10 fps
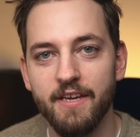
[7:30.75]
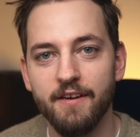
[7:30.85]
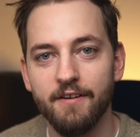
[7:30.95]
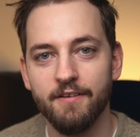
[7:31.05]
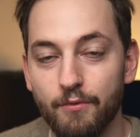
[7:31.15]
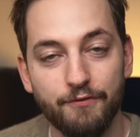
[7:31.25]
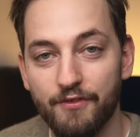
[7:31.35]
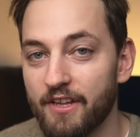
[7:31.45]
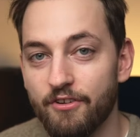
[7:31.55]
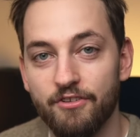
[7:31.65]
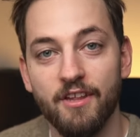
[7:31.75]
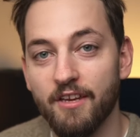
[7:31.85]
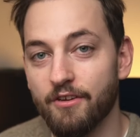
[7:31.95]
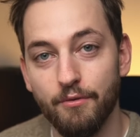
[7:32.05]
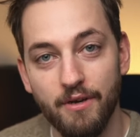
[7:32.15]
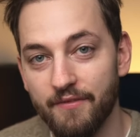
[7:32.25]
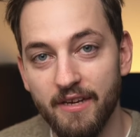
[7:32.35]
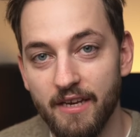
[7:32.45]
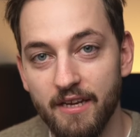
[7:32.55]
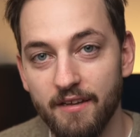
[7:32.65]
gear with features they don't
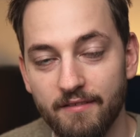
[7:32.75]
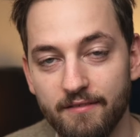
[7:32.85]
even need.